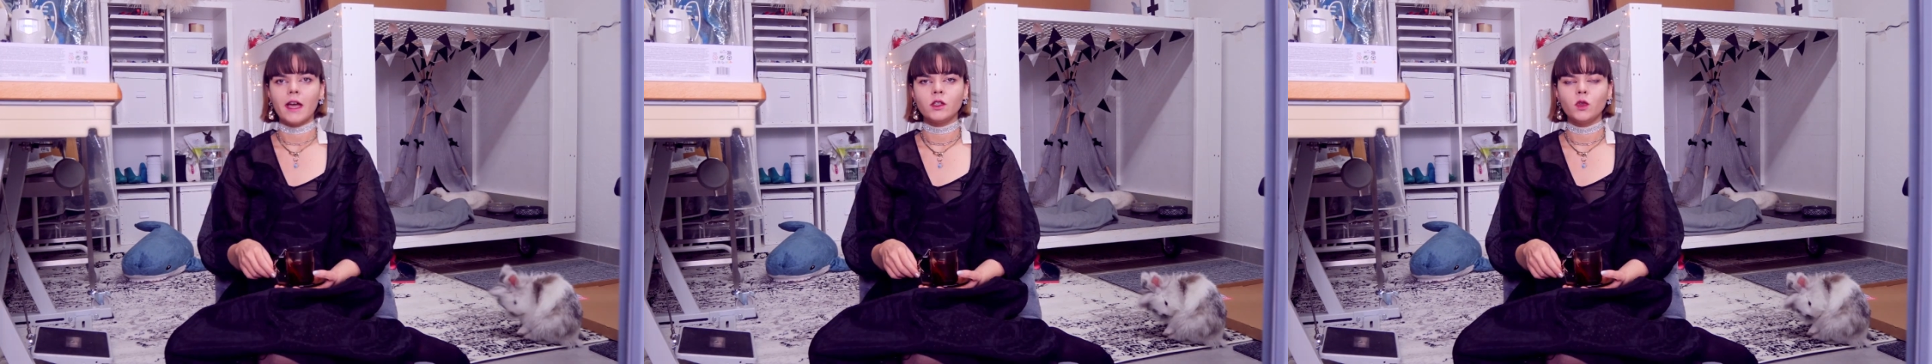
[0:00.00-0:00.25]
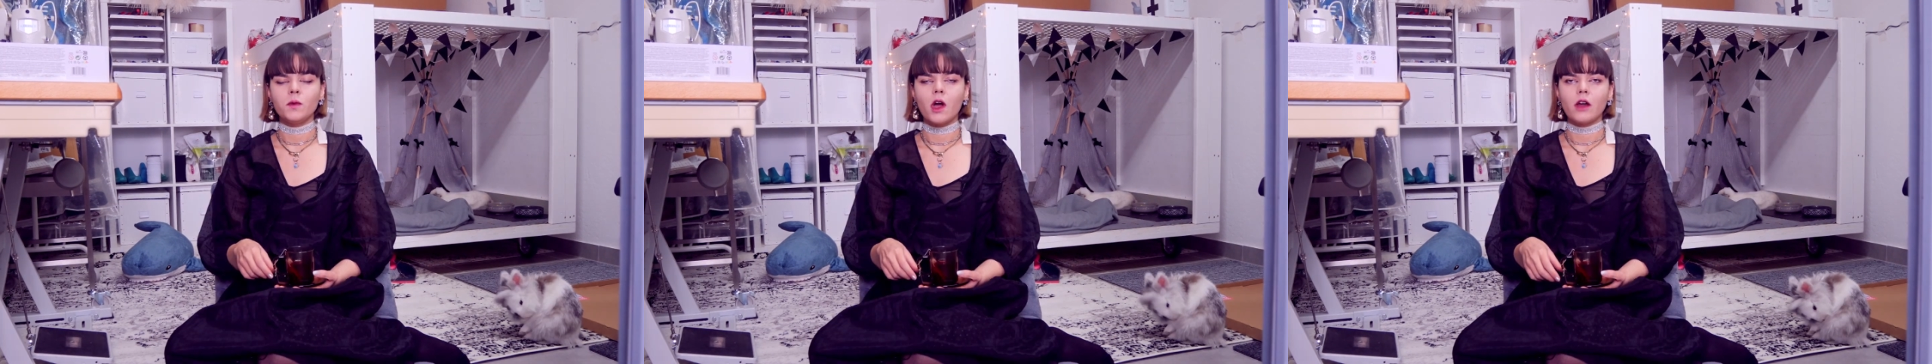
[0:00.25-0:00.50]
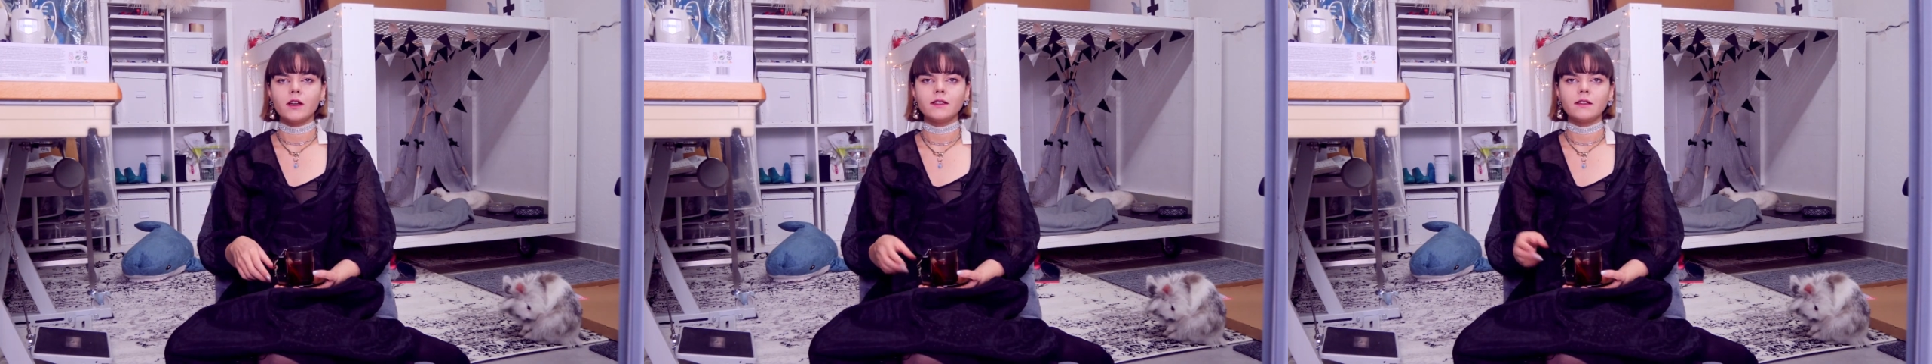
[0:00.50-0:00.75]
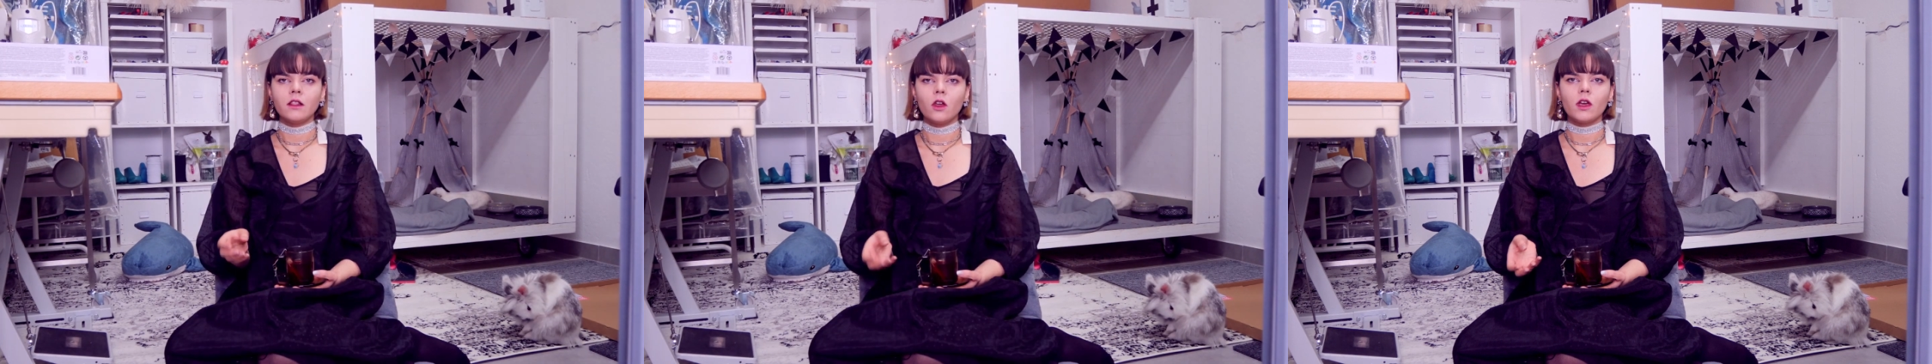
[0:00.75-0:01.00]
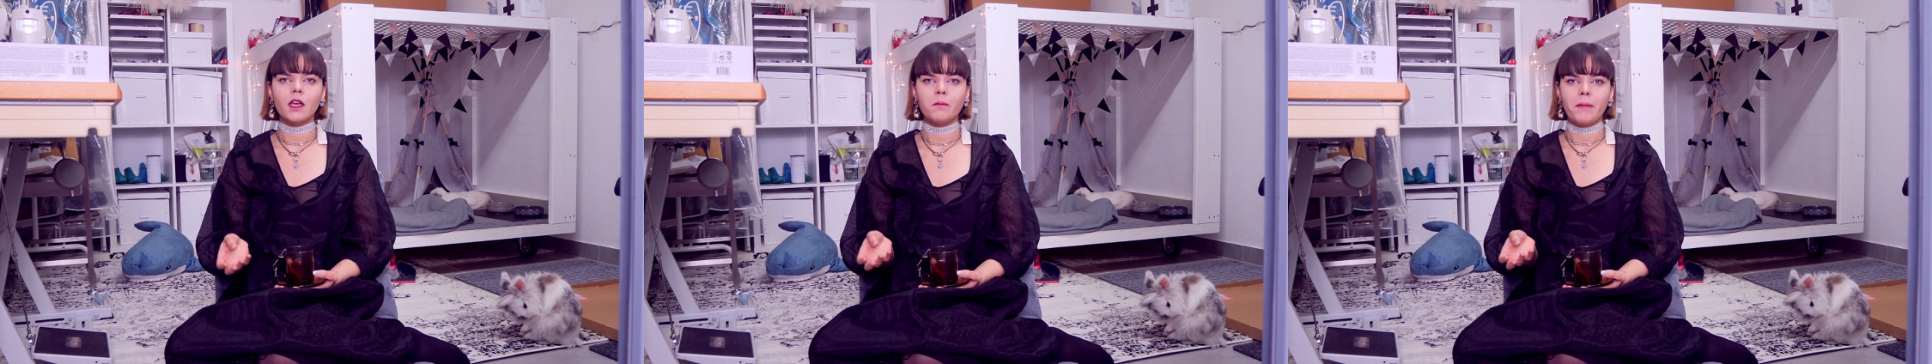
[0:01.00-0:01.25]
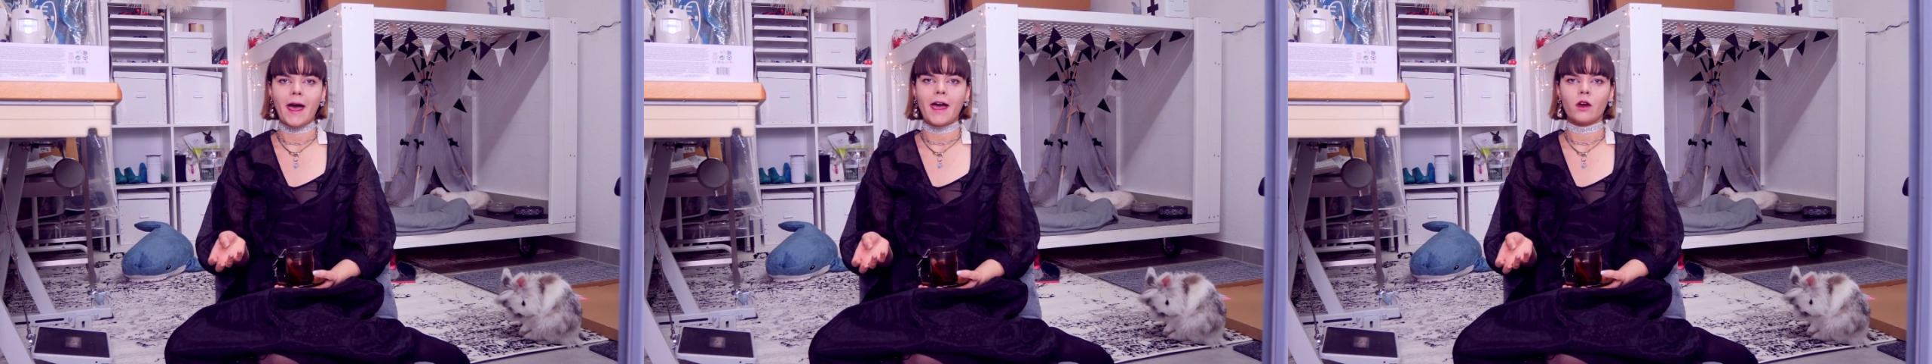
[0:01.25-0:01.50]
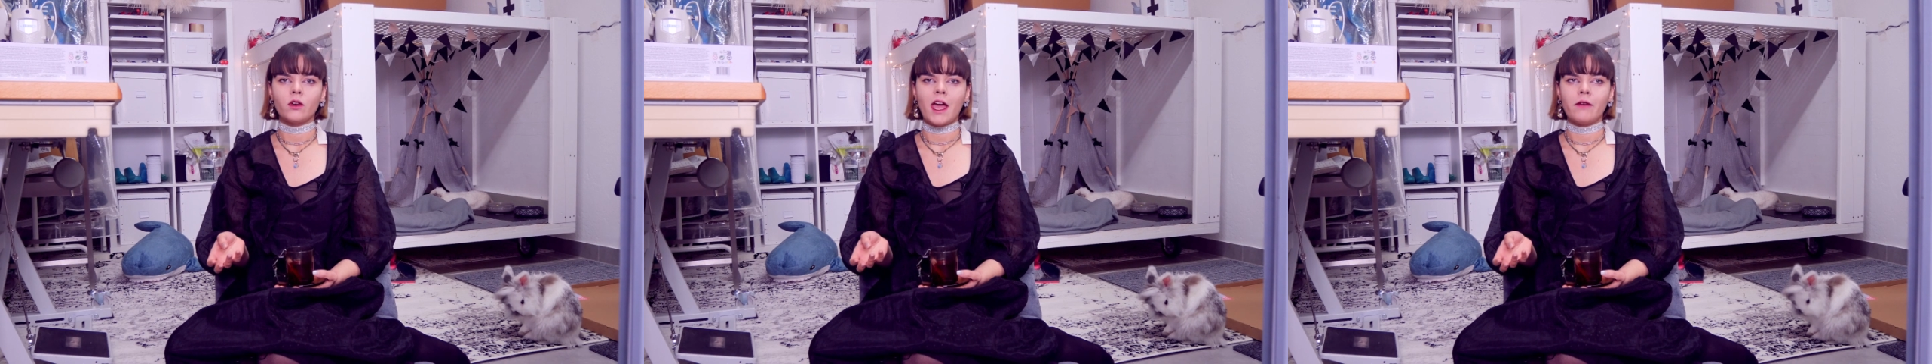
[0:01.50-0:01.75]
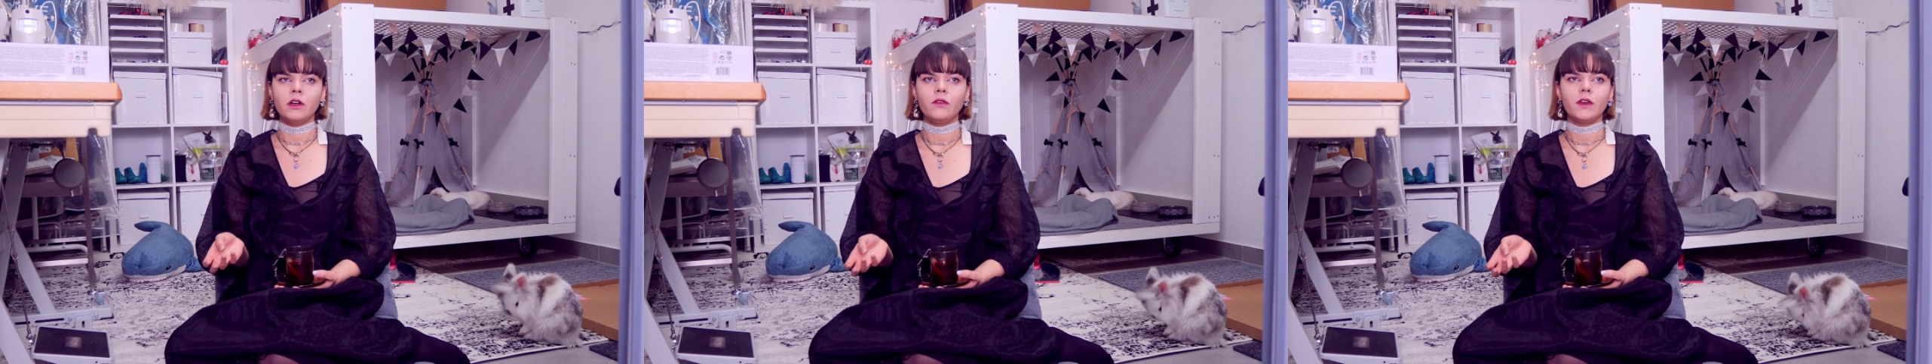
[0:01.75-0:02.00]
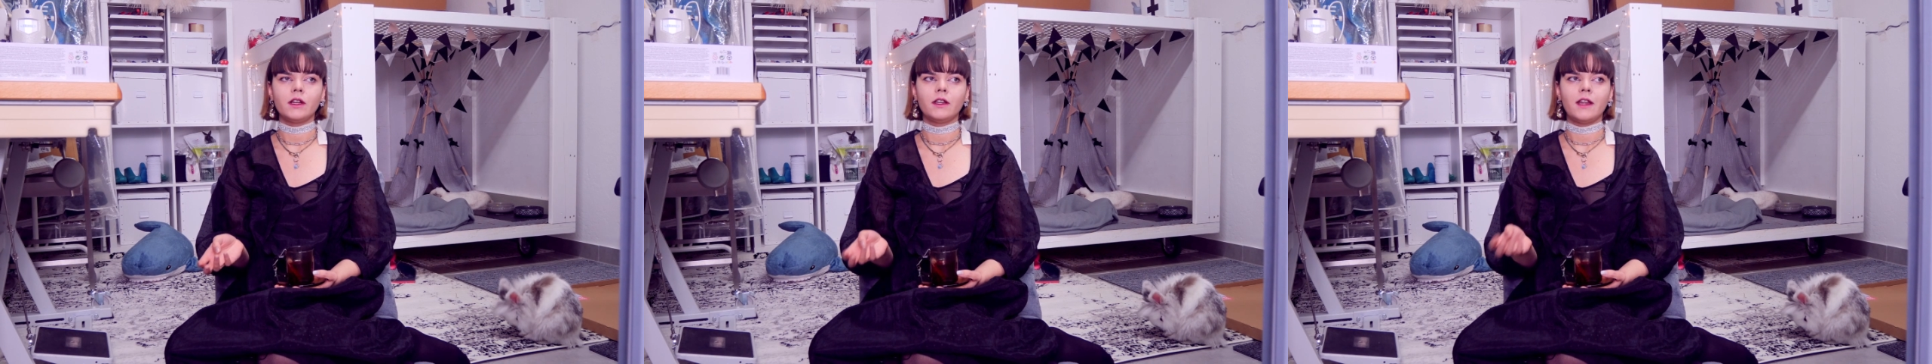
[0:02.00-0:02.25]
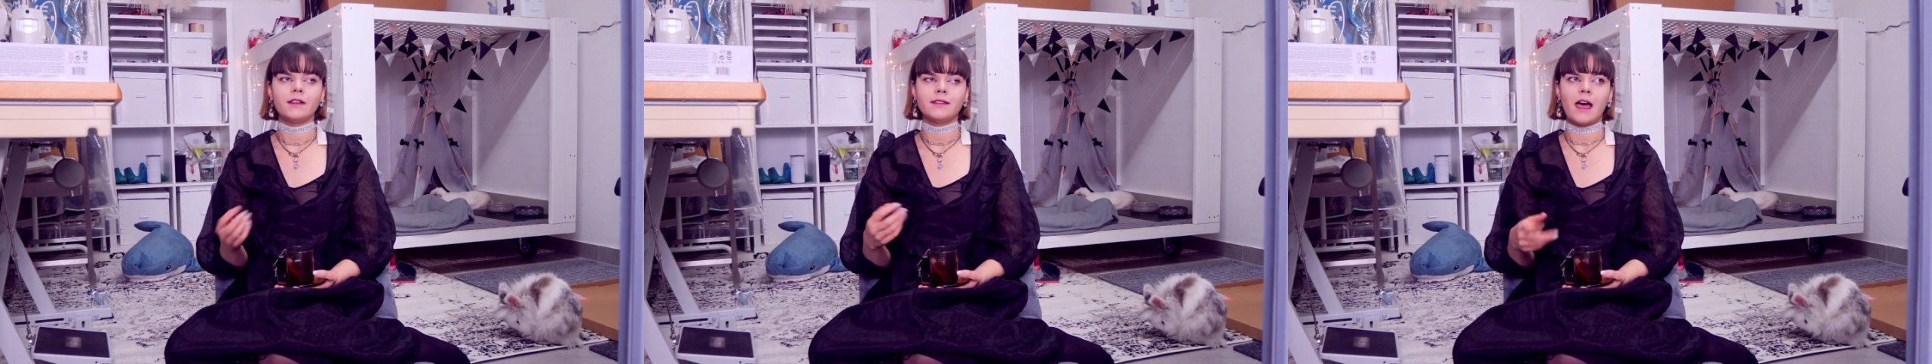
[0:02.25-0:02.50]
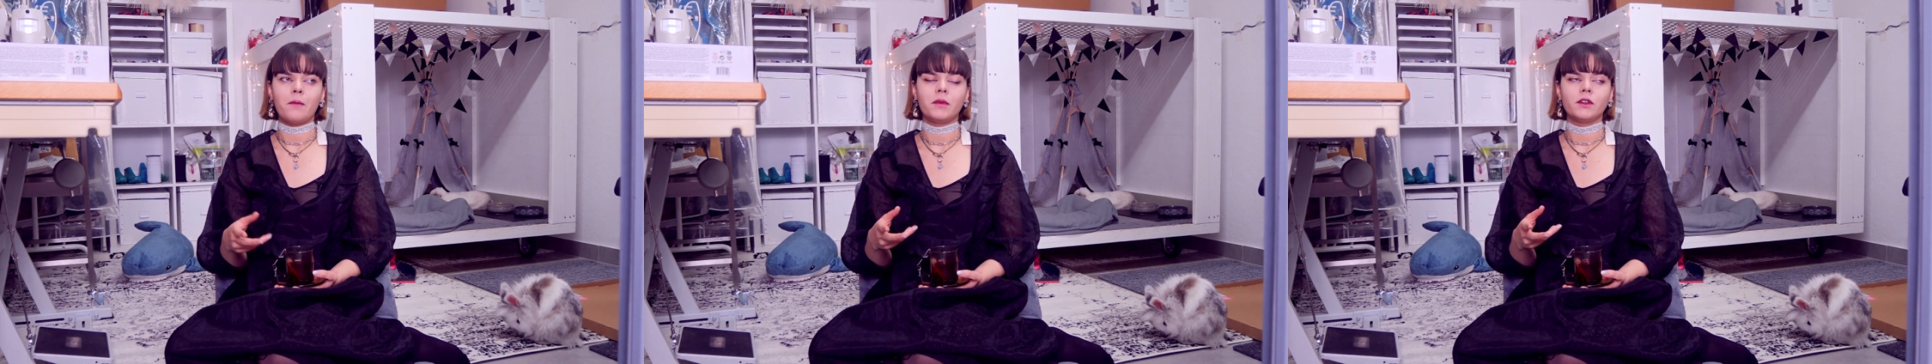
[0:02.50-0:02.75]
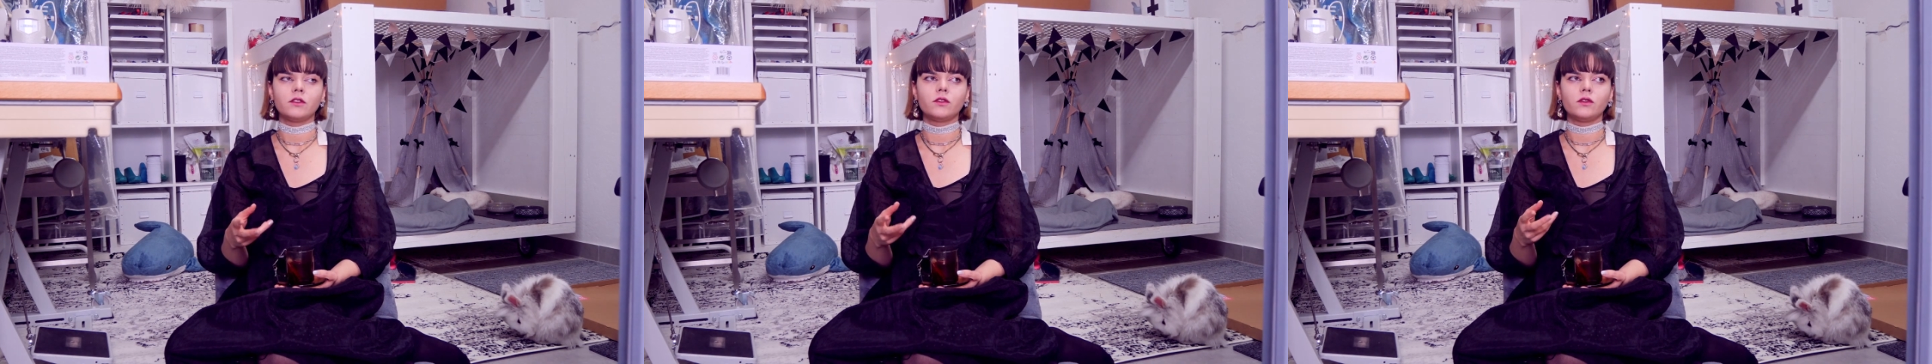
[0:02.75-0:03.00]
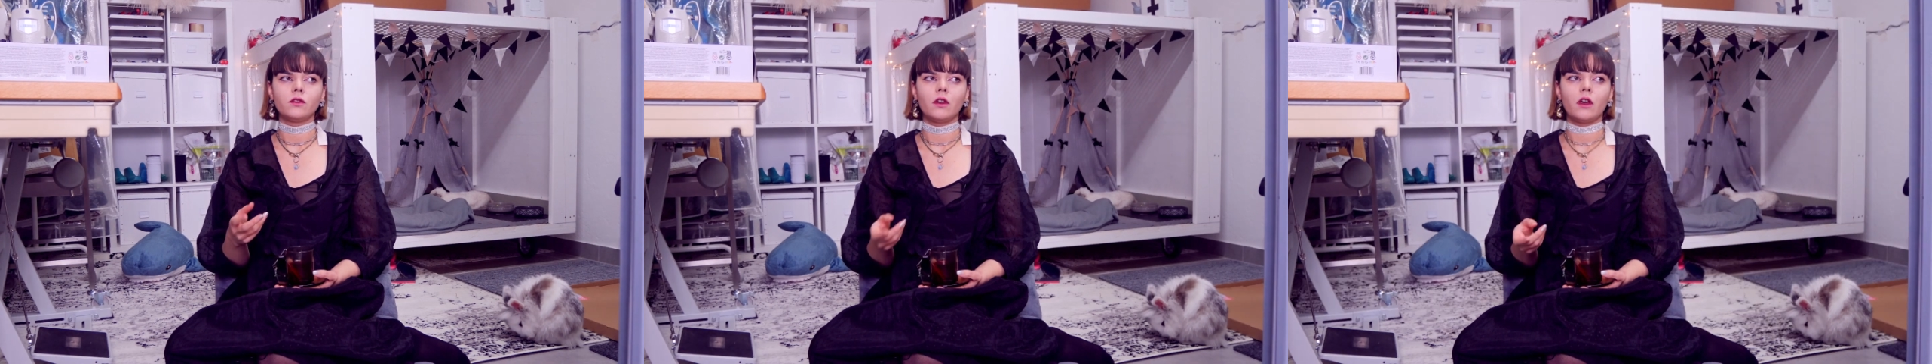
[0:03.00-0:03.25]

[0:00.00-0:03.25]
And to be honest, looking back on everything that has happened